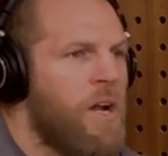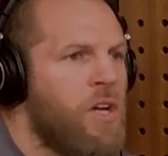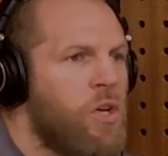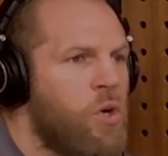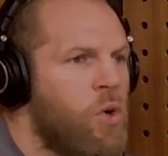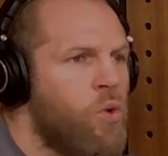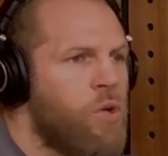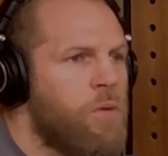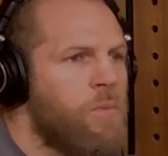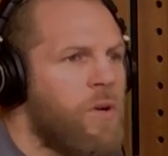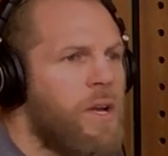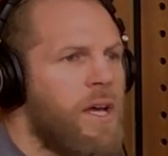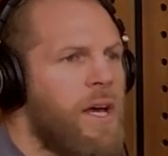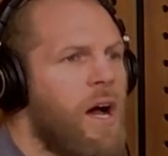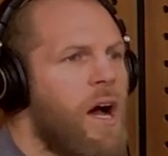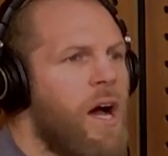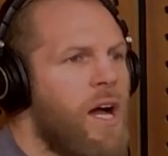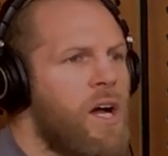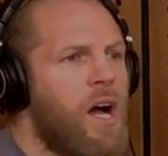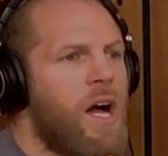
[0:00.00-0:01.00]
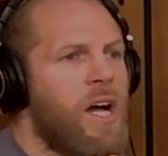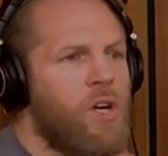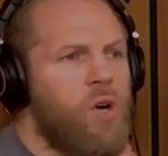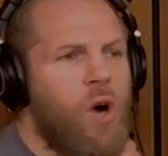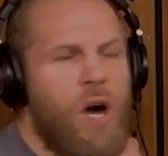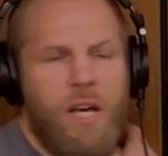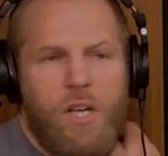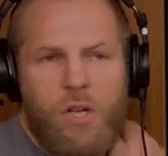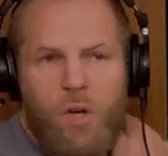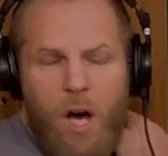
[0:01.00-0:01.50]
I mean, I called them on it. I
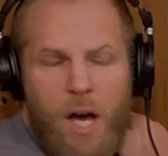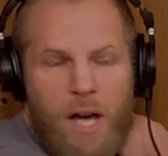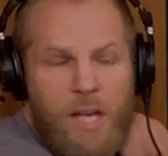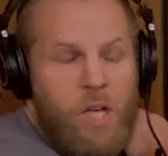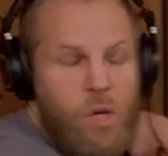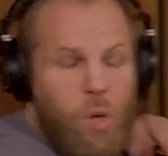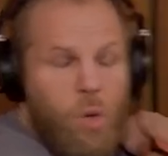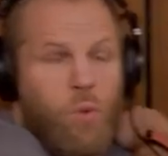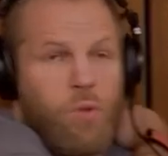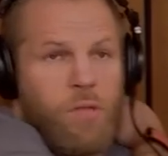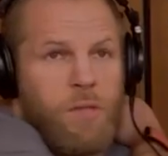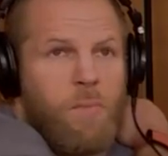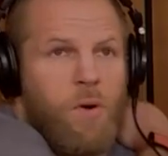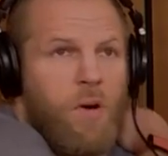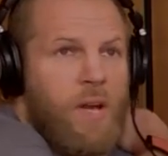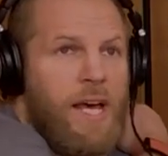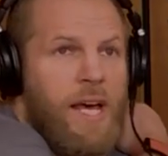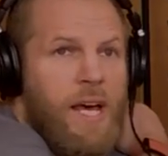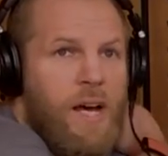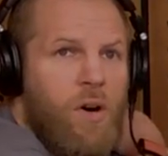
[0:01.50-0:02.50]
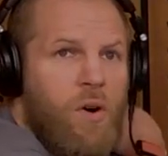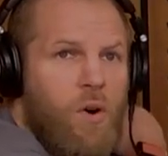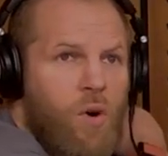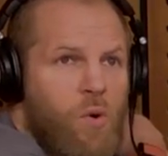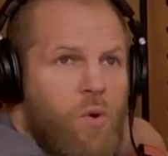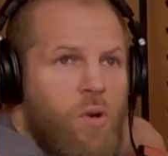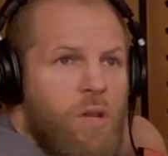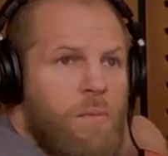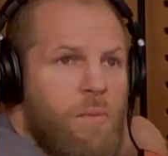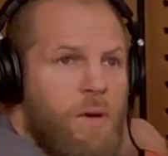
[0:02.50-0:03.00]
called them on it.
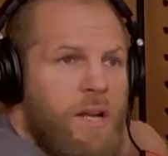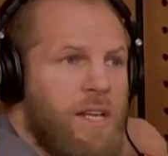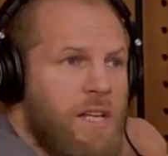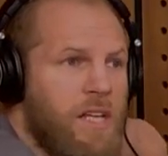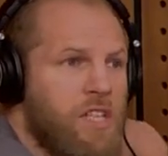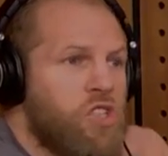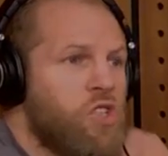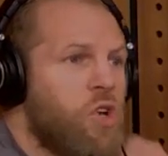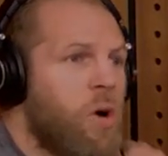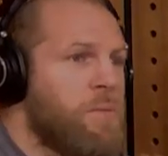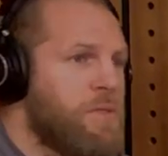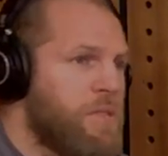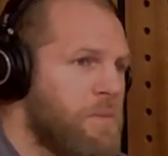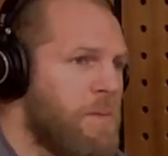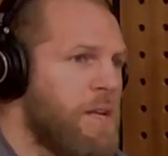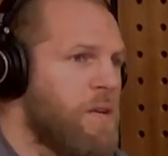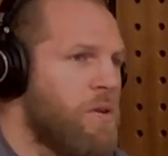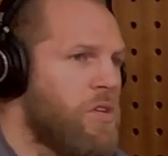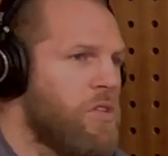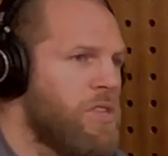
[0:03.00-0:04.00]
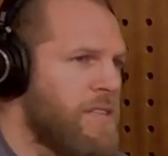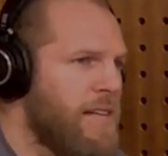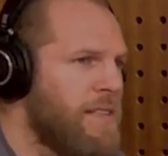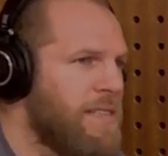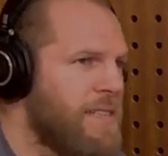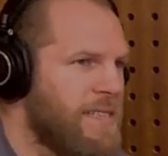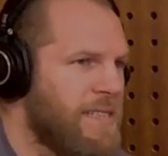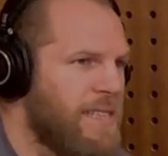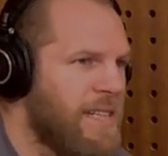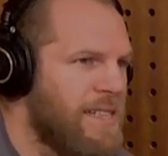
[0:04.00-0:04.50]
All of them. I stopped mid
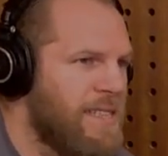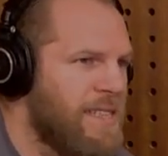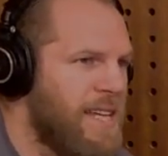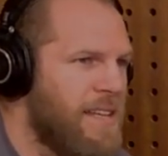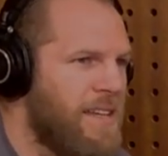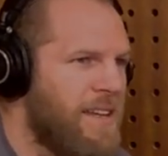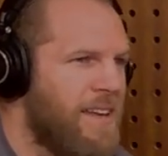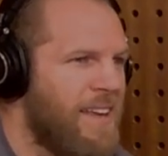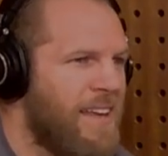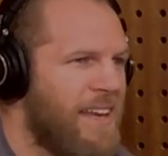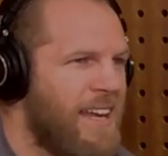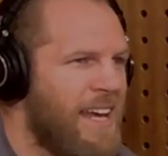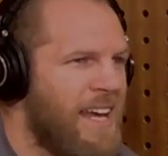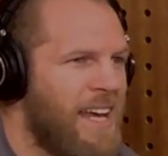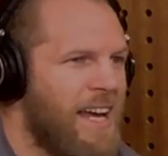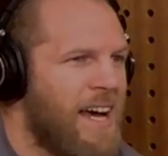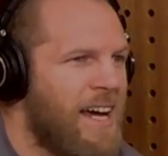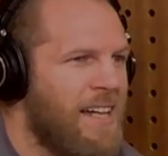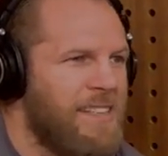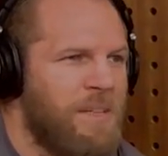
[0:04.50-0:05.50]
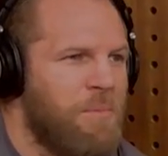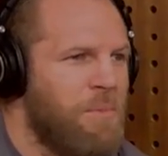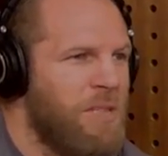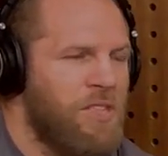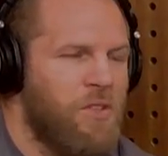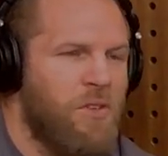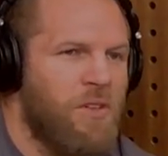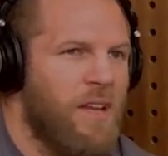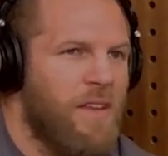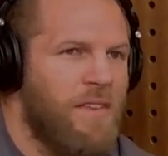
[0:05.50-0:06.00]
sentence and I said, but
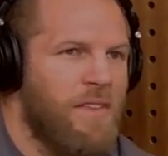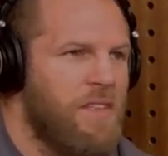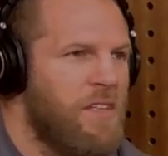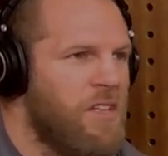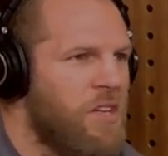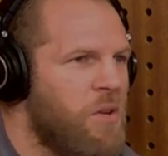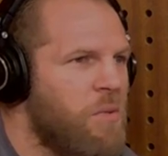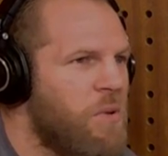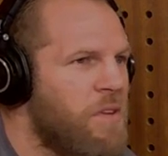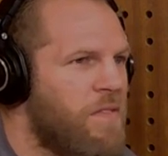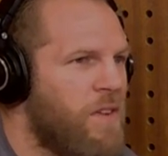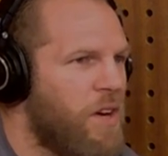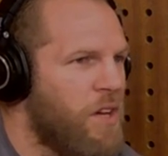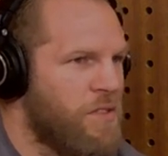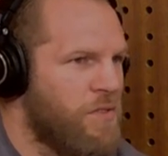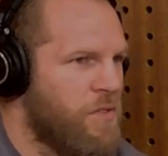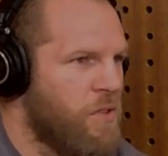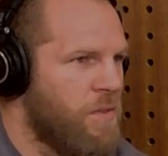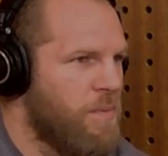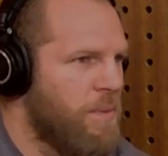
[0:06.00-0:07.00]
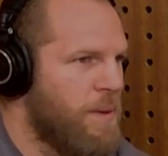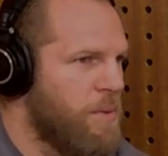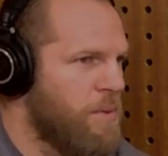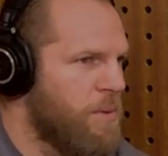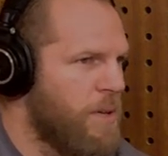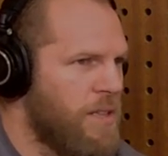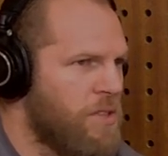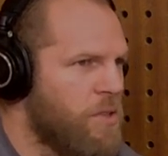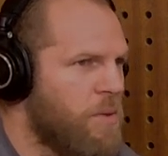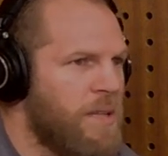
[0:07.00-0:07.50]
it's got nothing to do with fast food
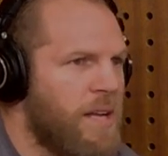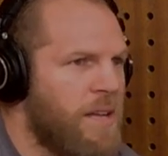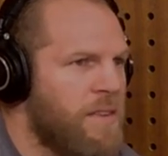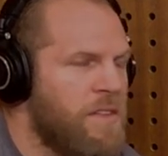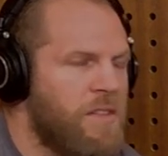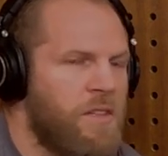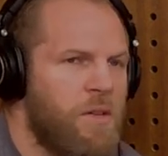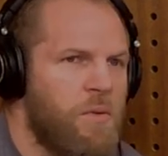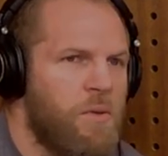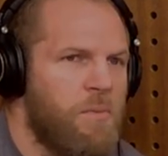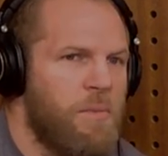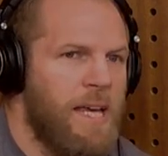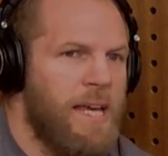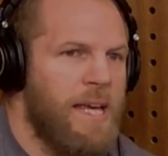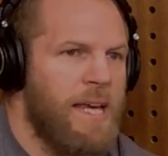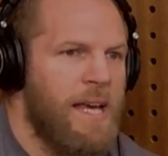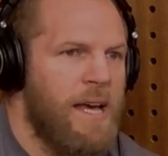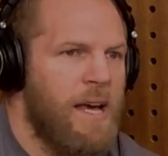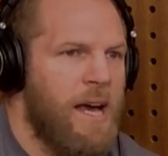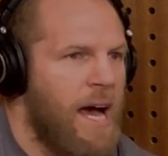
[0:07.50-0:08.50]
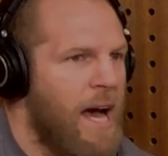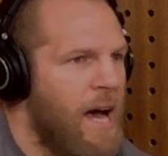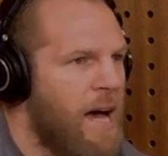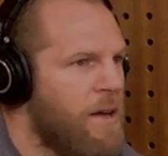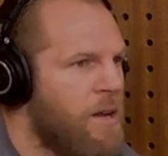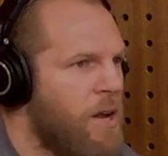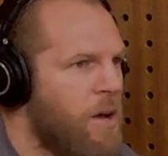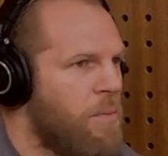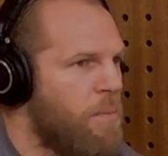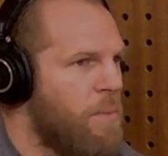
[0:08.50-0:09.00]
people. It's got nothing to do with me,
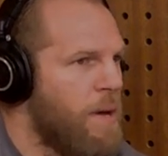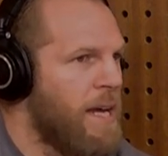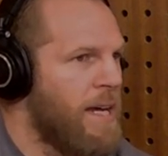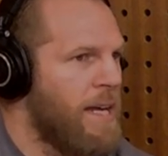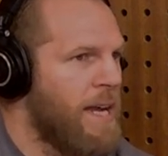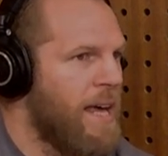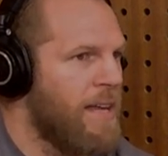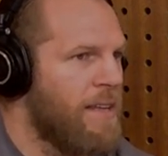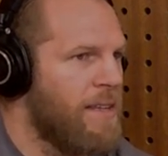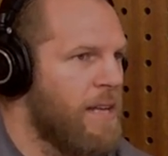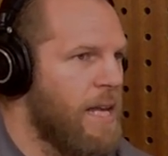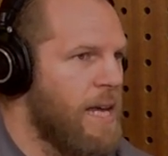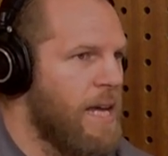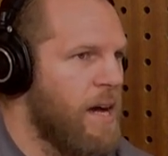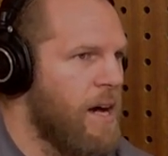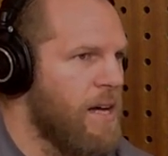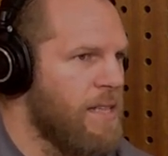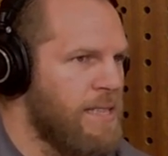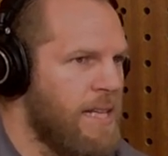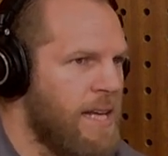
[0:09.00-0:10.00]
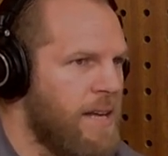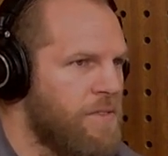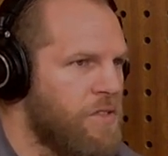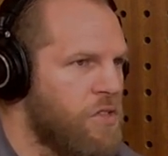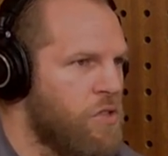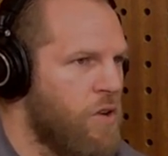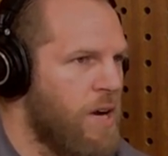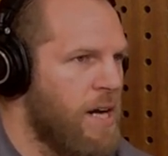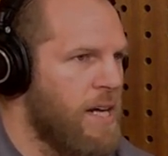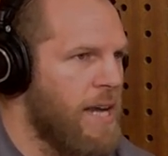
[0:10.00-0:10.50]
you know, being an athlete. I still have
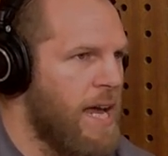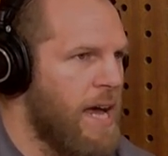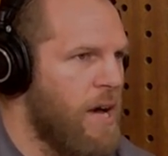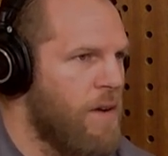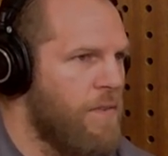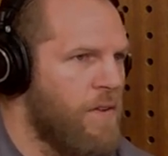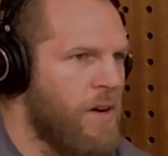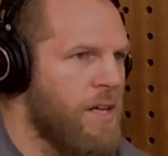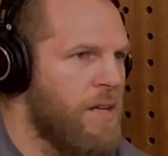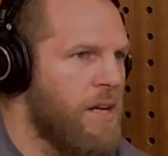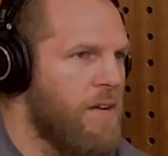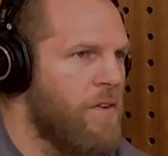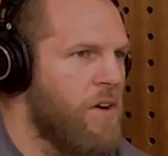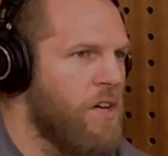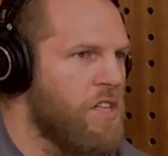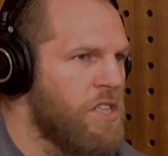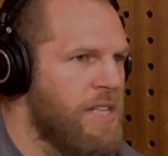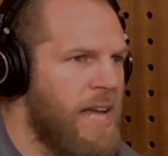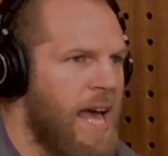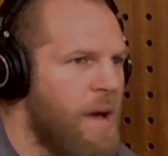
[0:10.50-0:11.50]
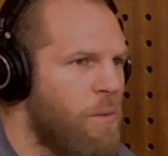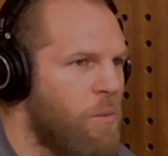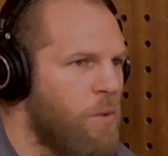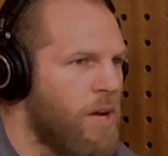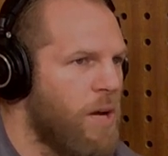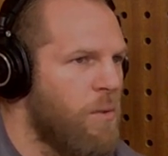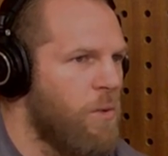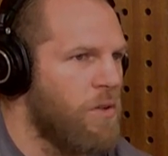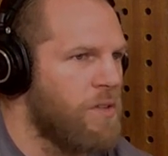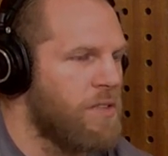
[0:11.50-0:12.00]
to train now. If I just ate
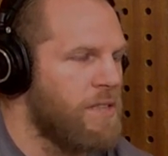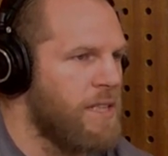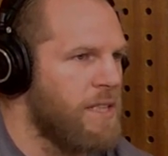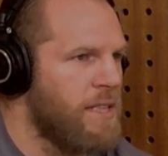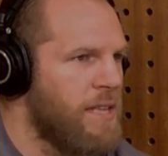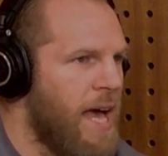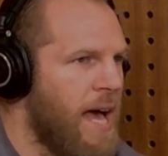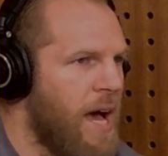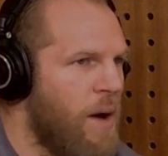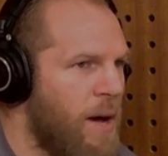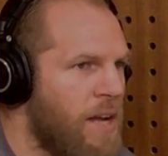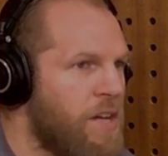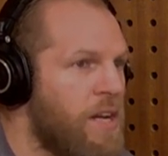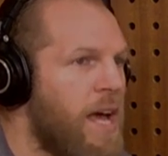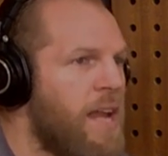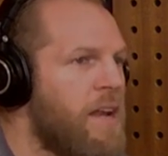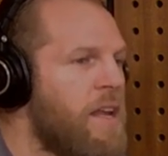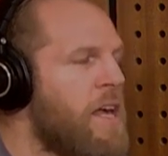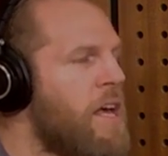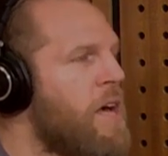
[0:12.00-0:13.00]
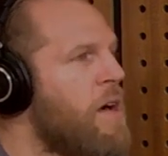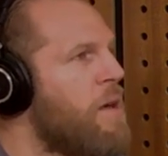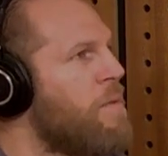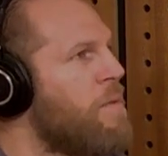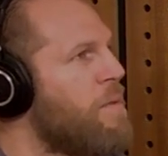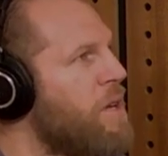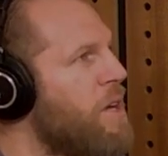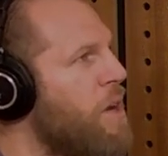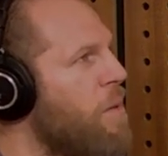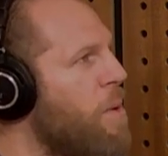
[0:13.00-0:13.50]
what I wanted now, and
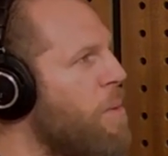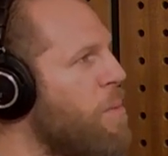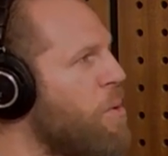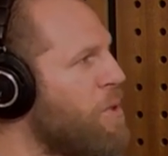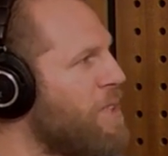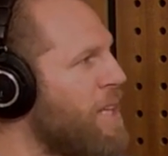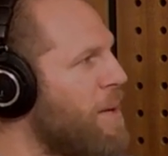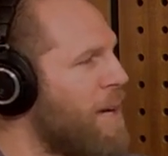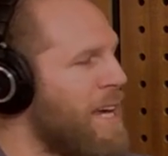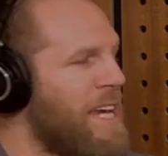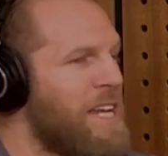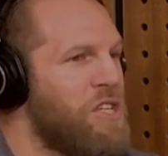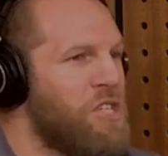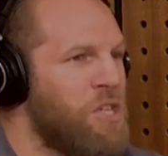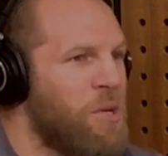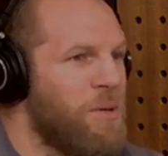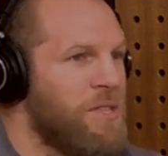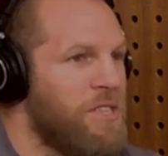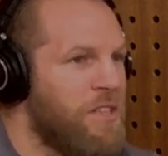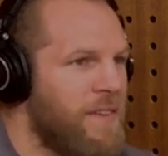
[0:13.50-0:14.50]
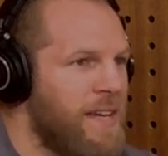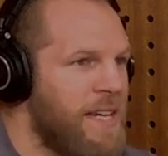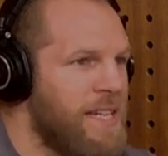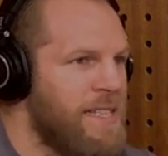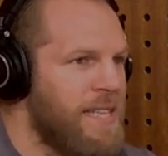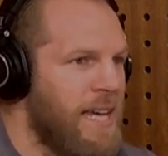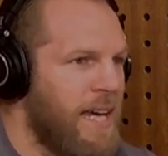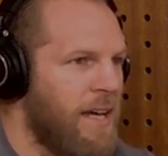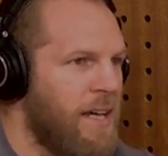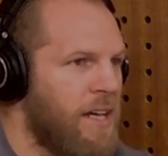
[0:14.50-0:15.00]
you know, when people say about intuitive
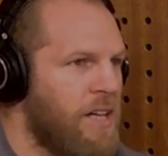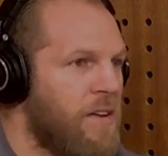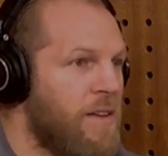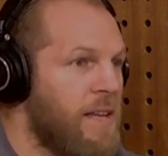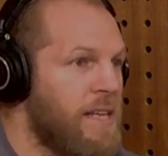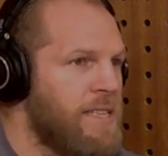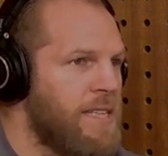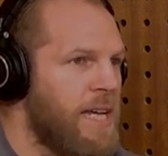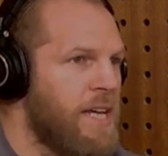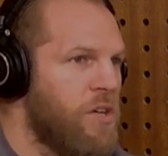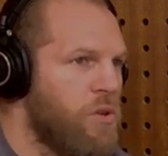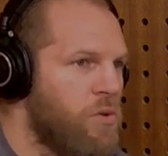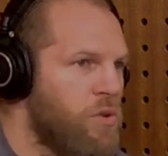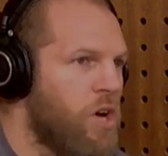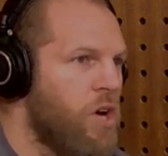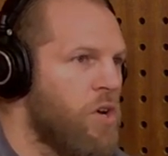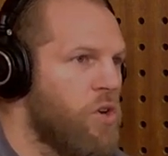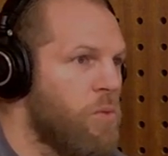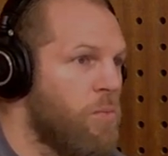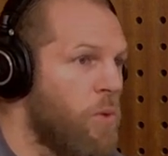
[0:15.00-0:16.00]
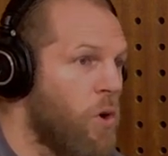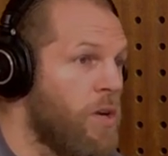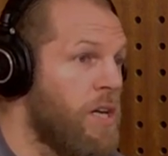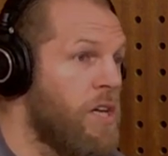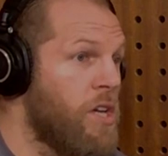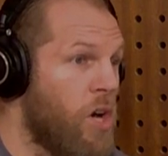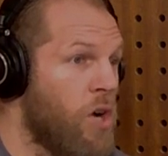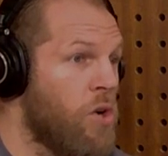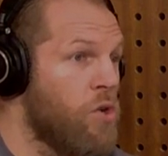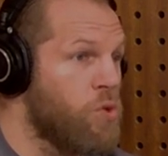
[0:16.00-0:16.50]
eating, you know, they say, you know, your
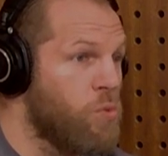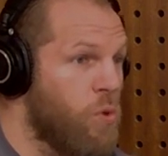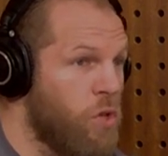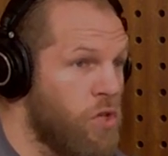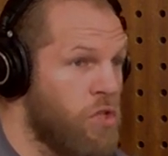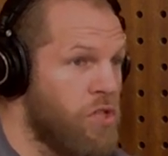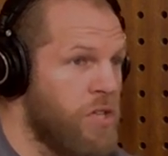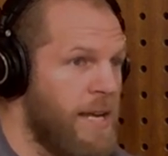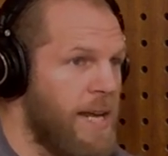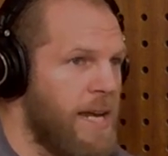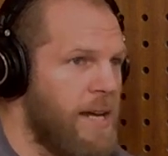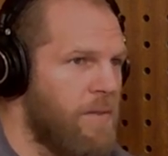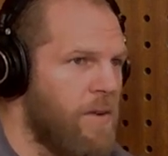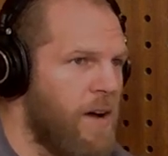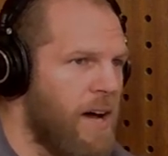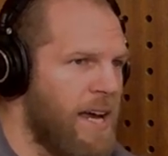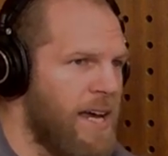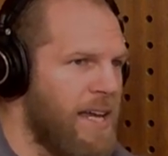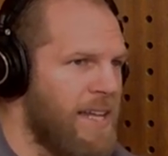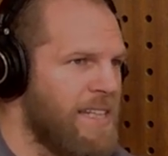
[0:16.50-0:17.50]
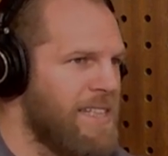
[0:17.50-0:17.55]
body knows what you should eat, right?